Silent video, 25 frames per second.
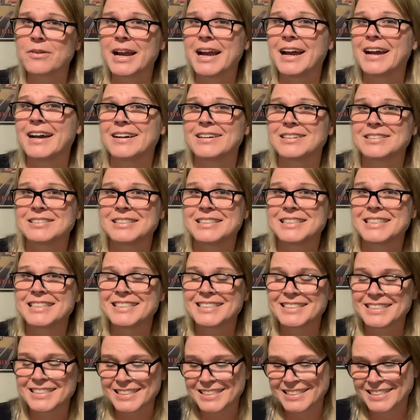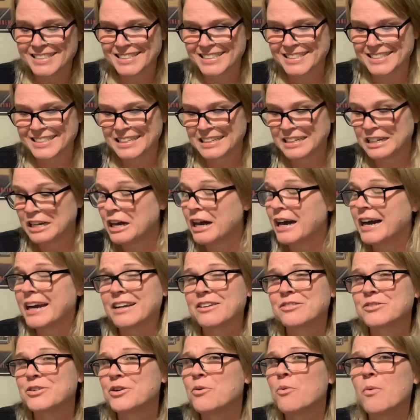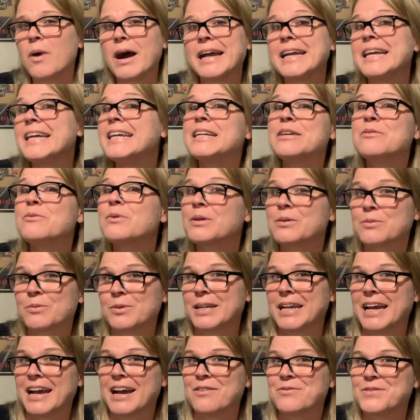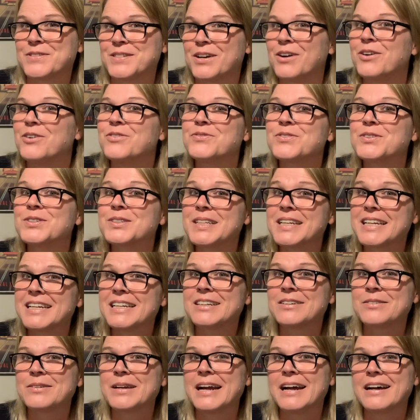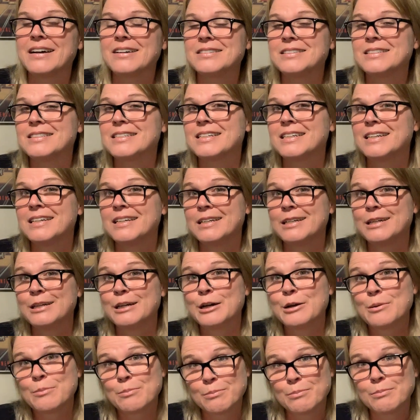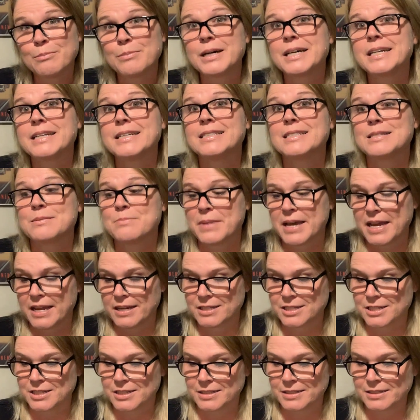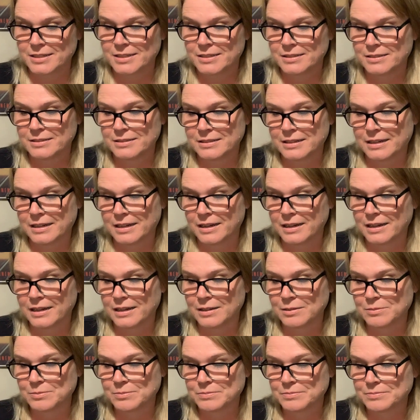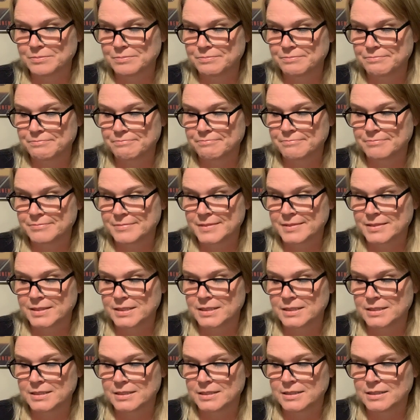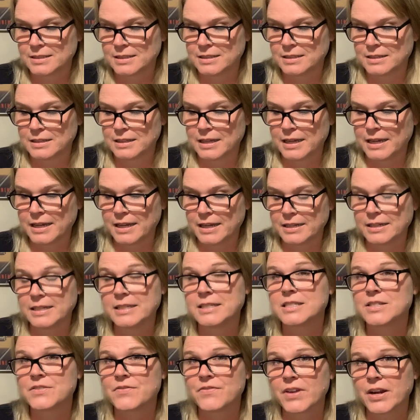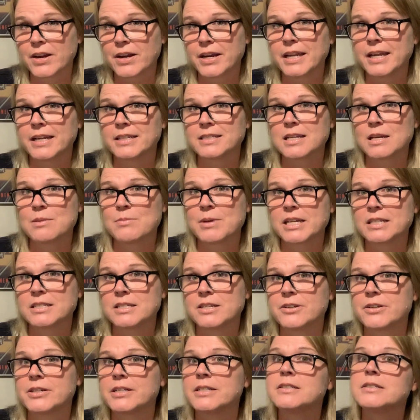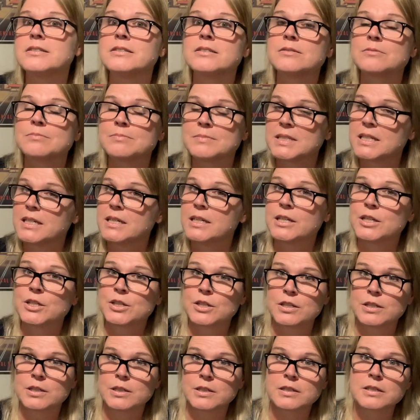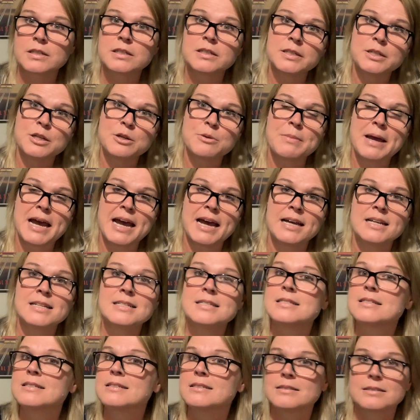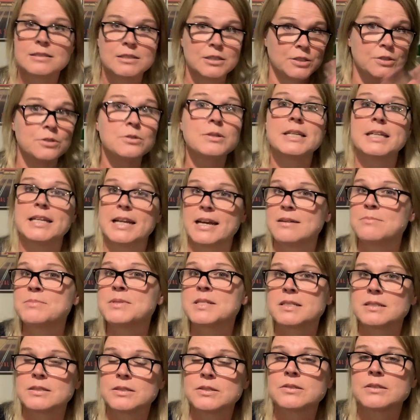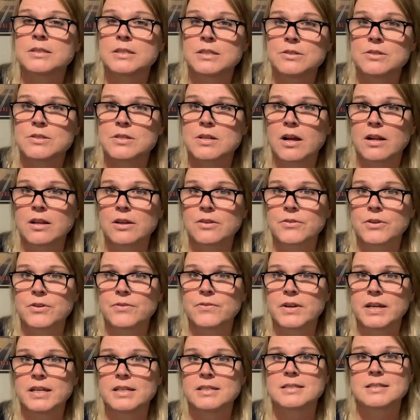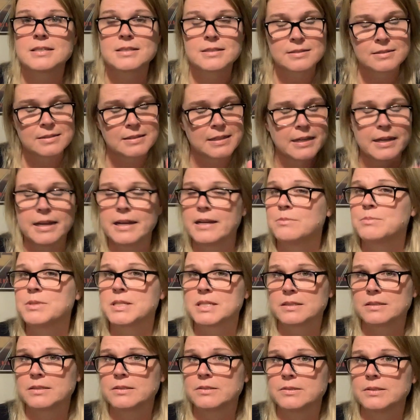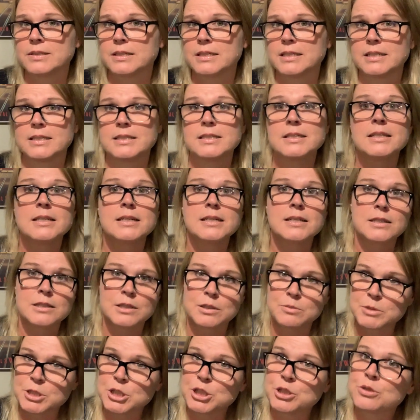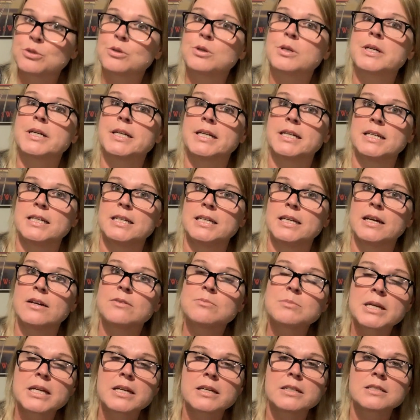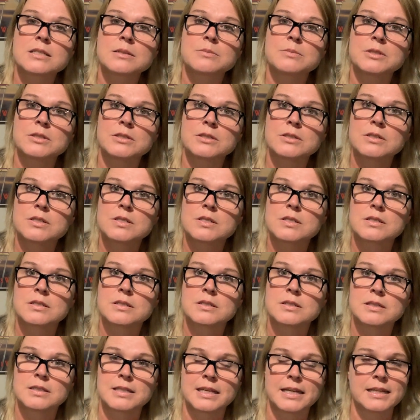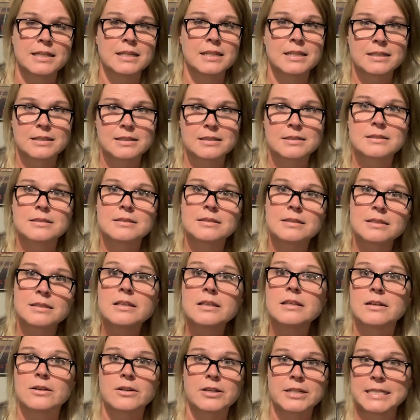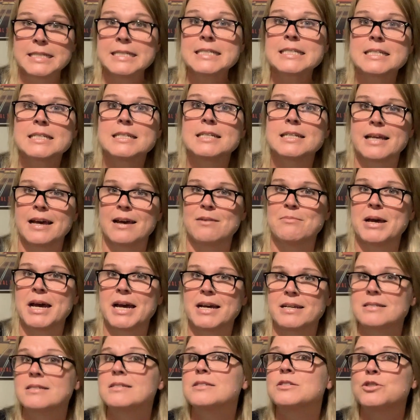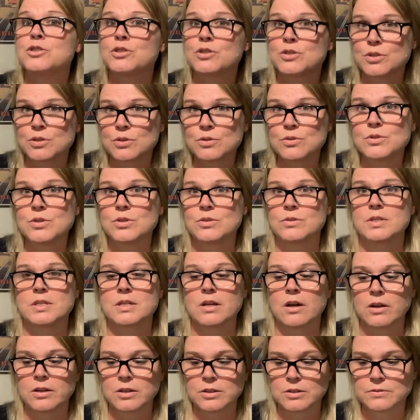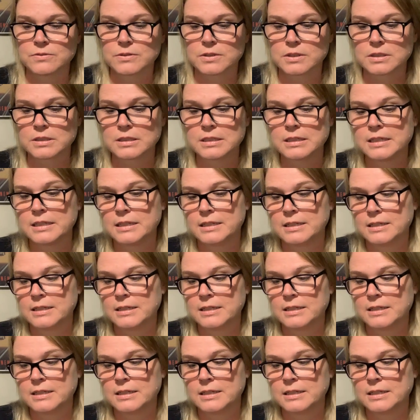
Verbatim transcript: around. I don't know why anyone would have sulfur laying around, but it's magic. Um, and it's very antibacterial the clear mask, you can absolutely use it all over your face. Absolutely. The majority of my customers that are addicted to that mask do use it all over.